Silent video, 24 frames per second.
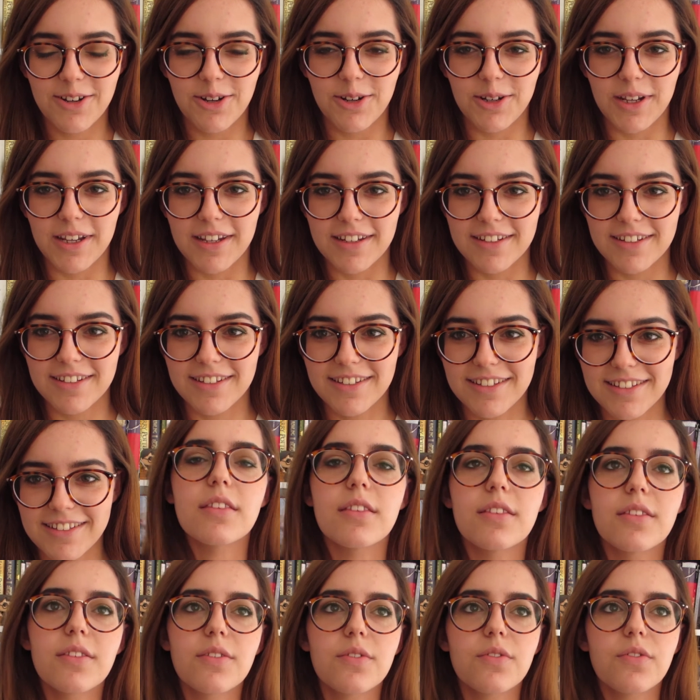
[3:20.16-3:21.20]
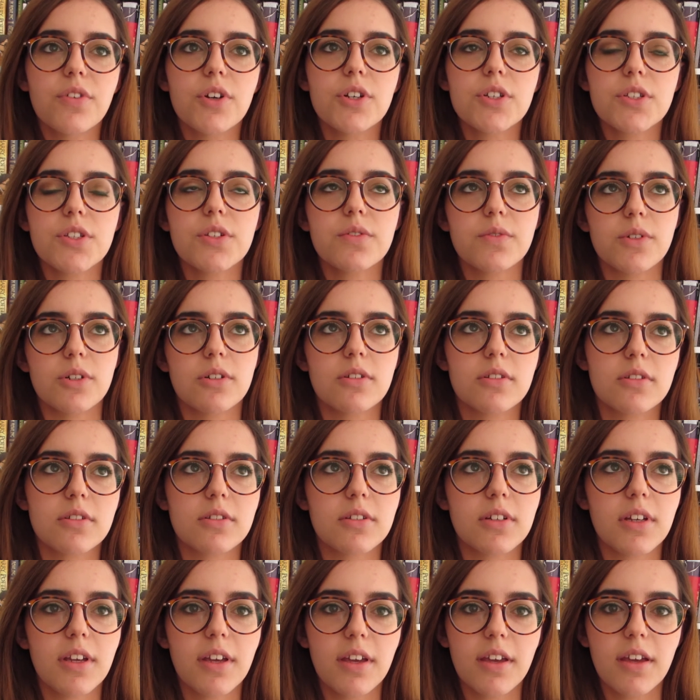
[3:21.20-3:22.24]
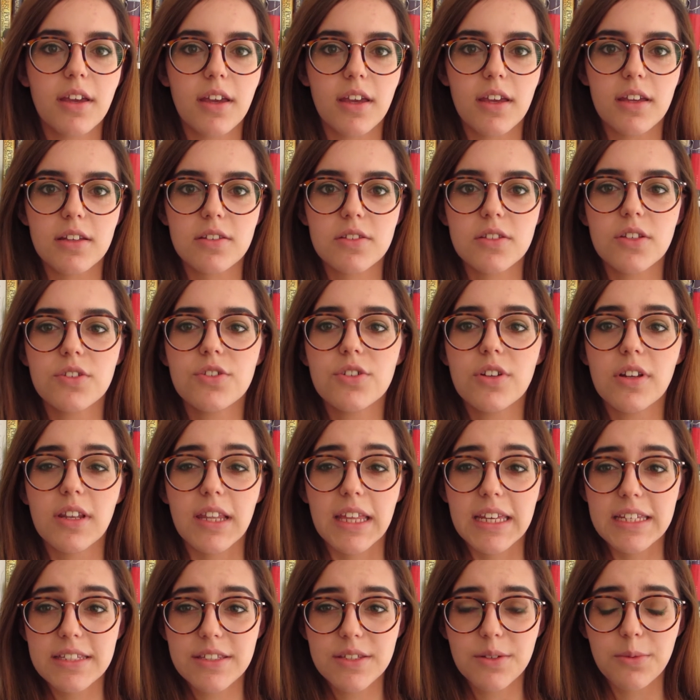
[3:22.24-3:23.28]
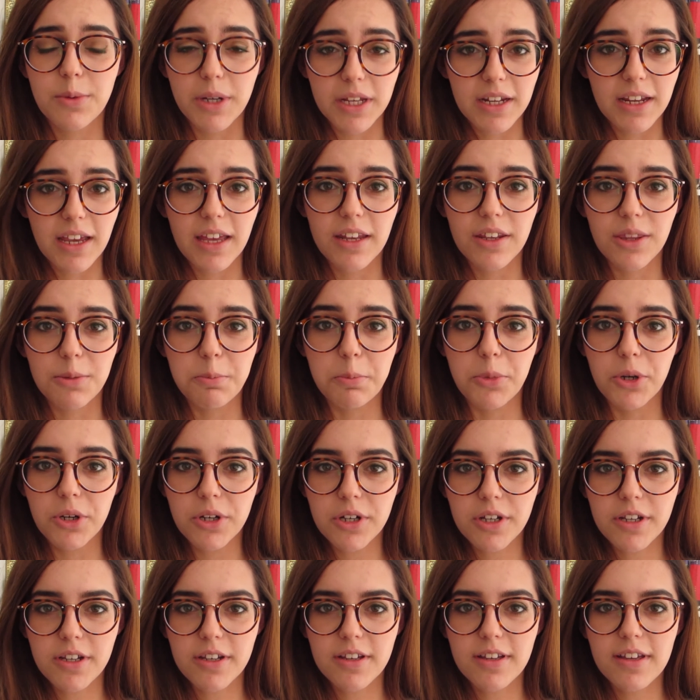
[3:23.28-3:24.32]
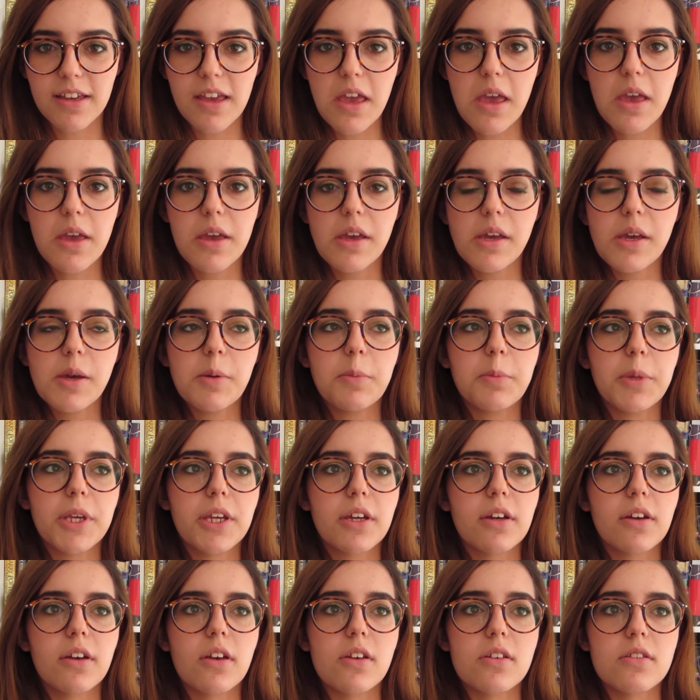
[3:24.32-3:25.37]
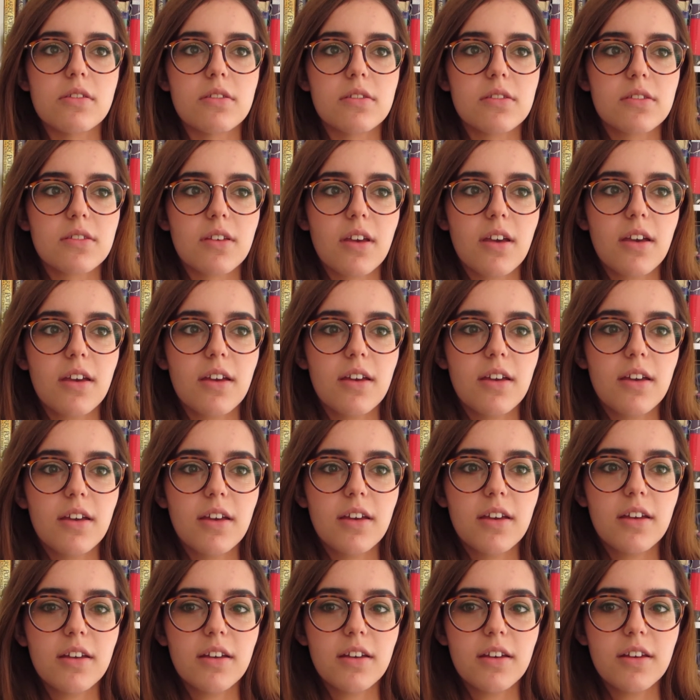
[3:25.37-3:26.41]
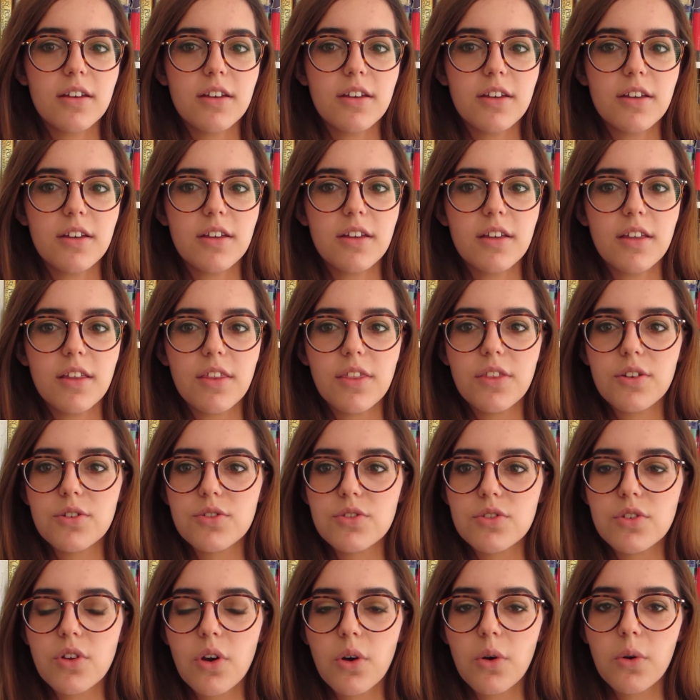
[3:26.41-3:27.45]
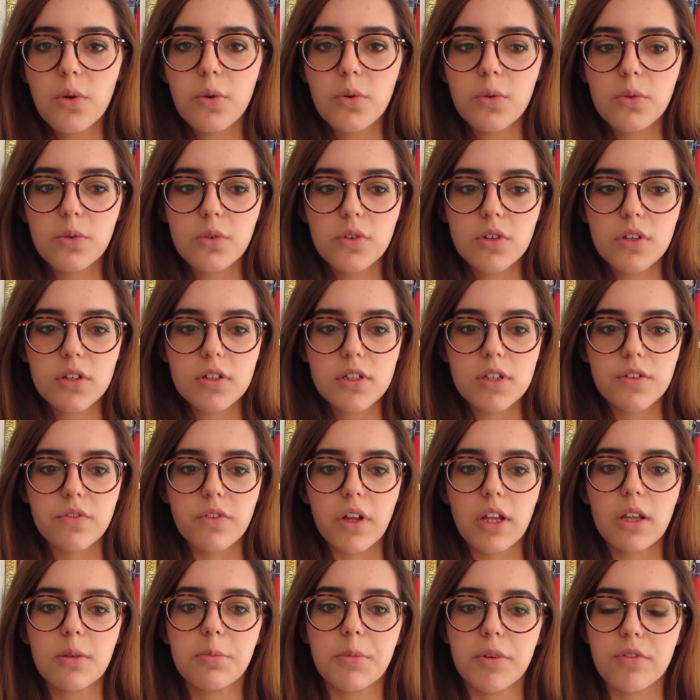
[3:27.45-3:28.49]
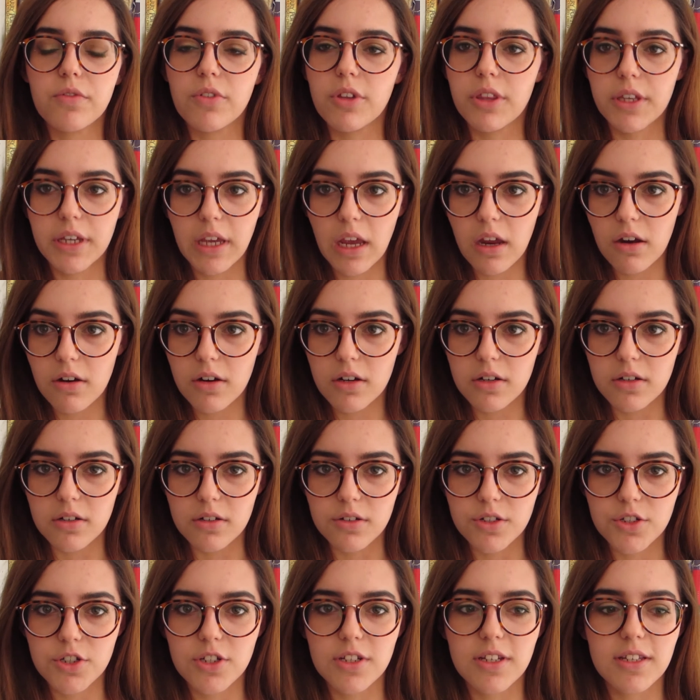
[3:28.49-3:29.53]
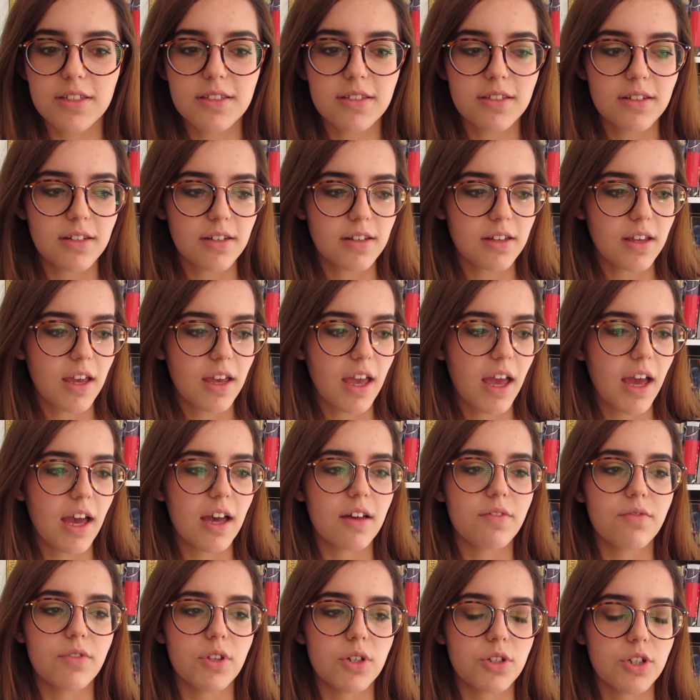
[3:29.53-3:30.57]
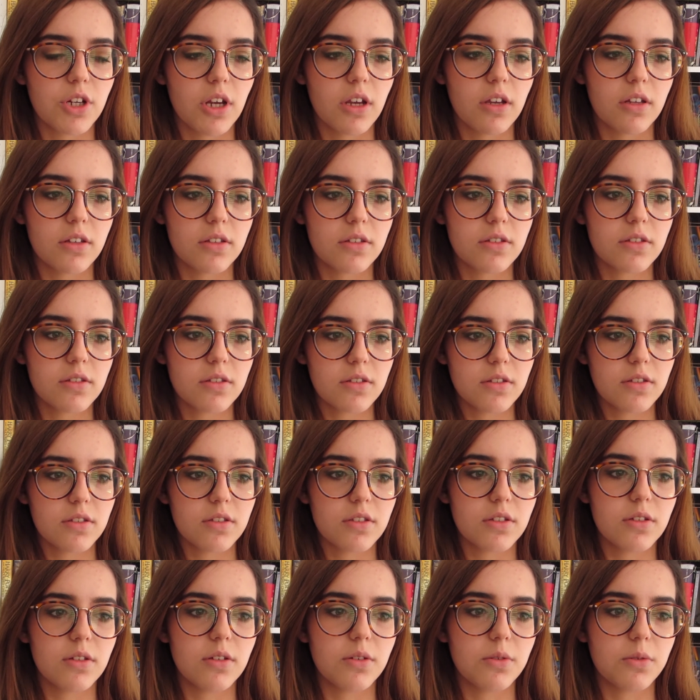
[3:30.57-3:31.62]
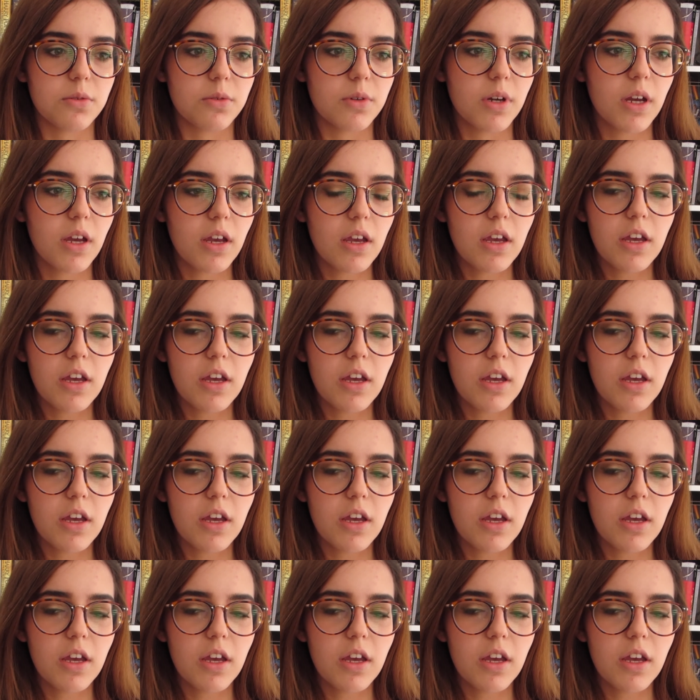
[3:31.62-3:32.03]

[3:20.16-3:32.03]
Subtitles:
Okay. First of all, it's such a lazy way to end the book because there's no development for the character. She doesn't have the chance to